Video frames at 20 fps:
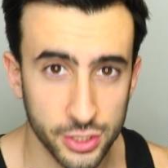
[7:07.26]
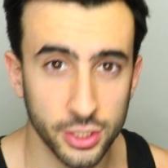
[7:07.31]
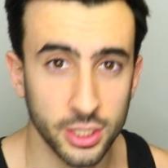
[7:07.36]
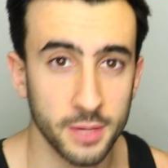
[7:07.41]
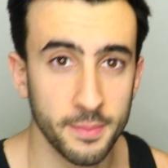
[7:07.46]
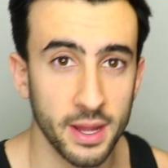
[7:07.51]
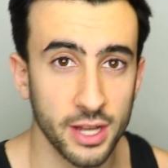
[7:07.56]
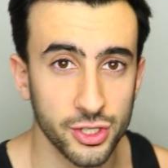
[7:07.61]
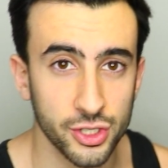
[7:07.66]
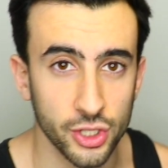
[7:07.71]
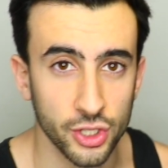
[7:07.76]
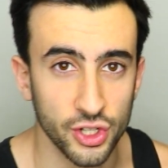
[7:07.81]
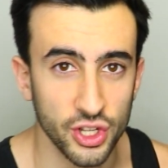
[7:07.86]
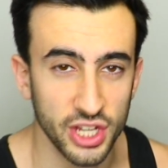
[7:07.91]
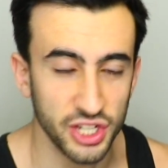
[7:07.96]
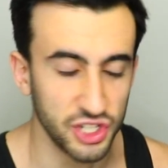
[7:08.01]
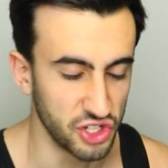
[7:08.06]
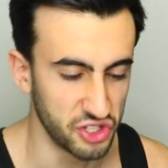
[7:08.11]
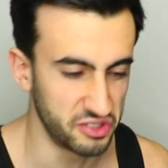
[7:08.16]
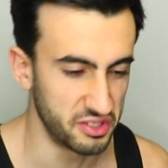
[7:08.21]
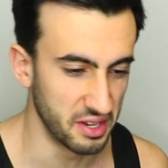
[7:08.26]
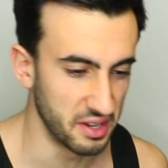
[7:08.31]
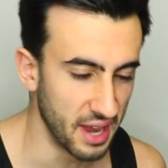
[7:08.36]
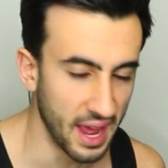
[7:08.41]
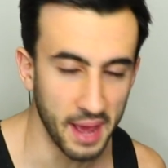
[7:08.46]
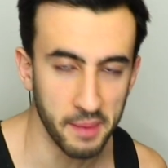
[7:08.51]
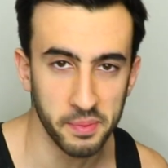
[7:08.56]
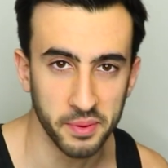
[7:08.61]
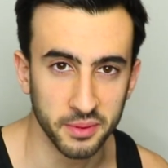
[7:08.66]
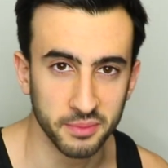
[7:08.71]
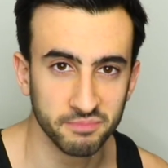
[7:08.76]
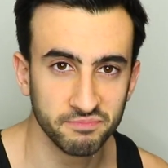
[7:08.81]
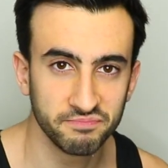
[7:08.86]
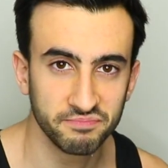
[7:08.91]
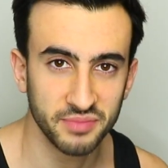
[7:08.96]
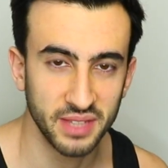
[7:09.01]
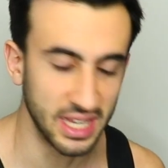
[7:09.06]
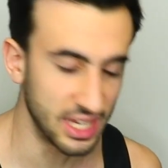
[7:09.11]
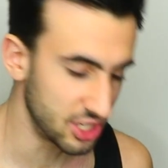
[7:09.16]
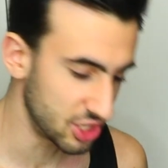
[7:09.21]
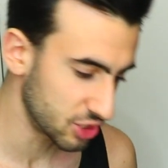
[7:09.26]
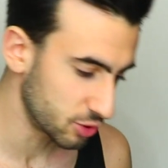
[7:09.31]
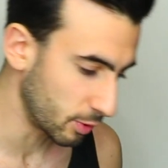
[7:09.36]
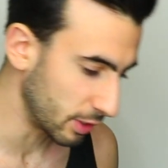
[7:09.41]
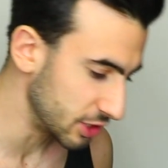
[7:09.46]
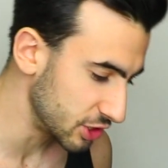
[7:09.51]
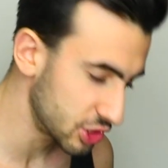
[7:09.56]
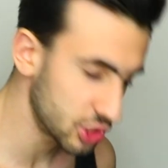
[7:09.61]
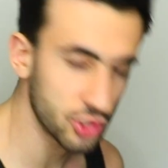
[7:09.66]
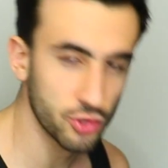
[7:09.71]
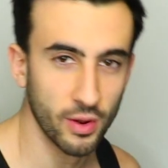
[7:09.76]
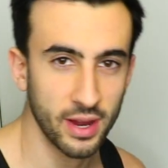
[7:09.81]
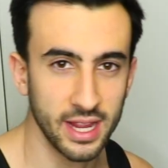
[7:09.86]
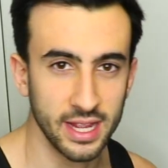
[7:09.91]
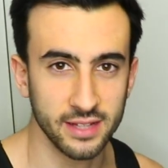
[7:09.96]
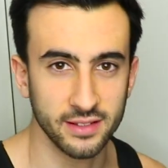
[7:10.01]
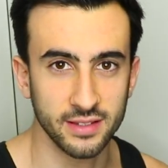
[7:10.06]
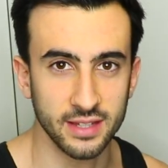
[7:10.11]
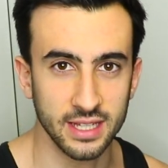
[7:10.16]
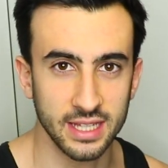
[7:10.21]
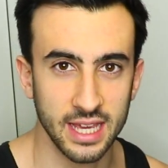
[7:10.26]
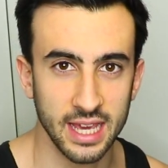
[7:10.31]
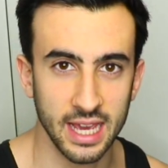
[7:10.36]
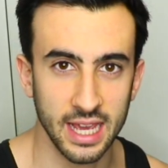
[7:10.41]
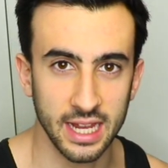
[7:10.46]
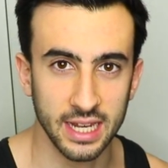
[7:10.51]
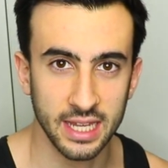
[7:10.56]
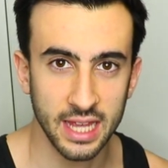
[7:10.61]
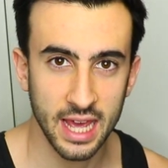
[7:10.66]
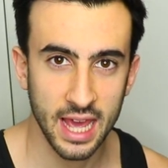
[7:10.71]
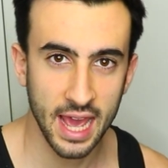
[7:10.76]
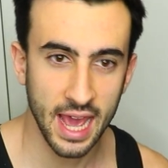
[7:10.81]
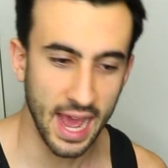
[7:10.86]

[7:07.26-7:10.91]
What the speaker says: you can imagine, it just didn't happen. He just went straight into the kid